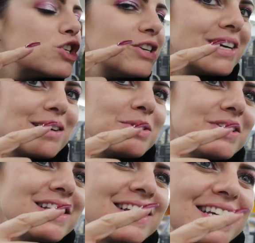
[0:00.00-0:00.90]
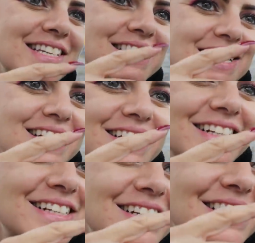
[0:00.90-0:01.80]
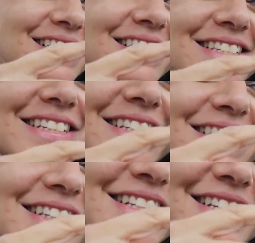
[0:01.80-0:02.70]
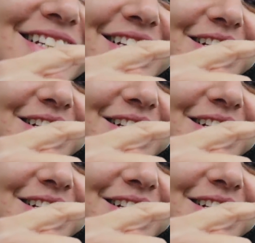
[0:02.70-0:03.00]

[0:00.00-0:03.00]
You hear him doing the kissing? Yeah. Listen. Watch.